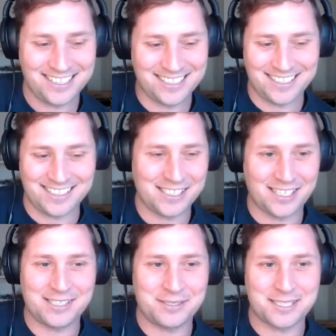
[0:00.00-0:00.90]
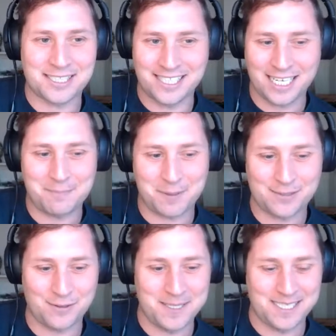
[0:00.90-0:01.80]
This is a silly place
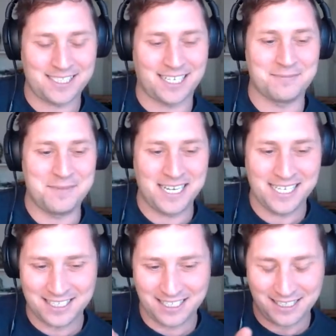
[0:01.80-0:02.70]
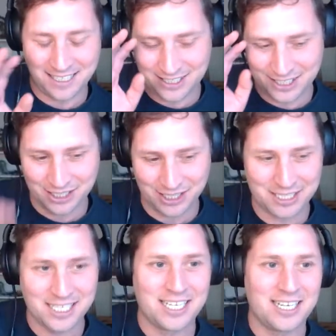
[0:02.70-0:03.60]
for me to start. May I should just change
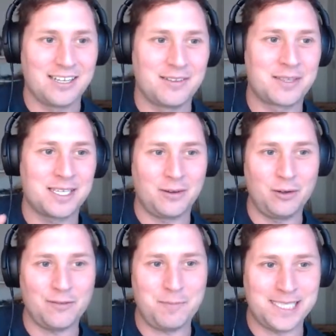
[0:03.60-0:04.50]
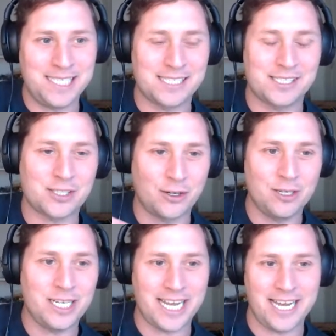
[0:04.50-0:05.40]
all of my tests
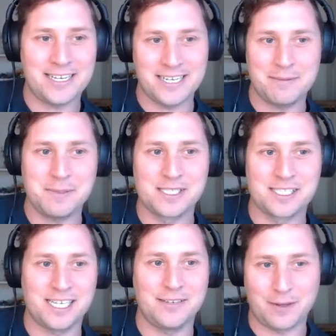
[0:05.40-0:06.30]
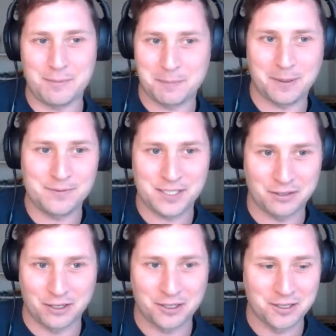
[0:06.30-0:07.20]
only add neighbors if I'm above
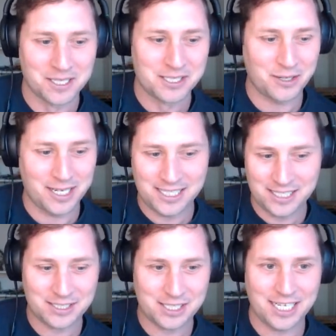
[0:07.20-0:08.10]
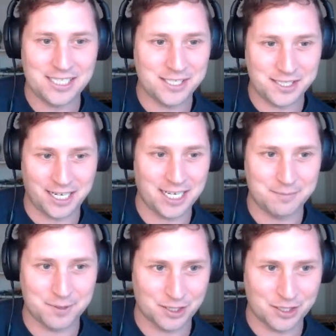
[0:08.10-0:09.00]
0. So I need to change the starting
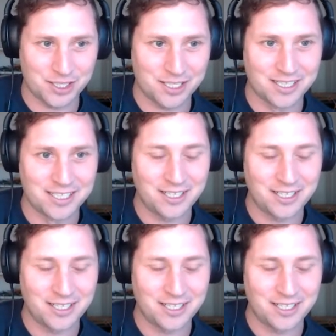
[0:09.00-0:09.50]
position.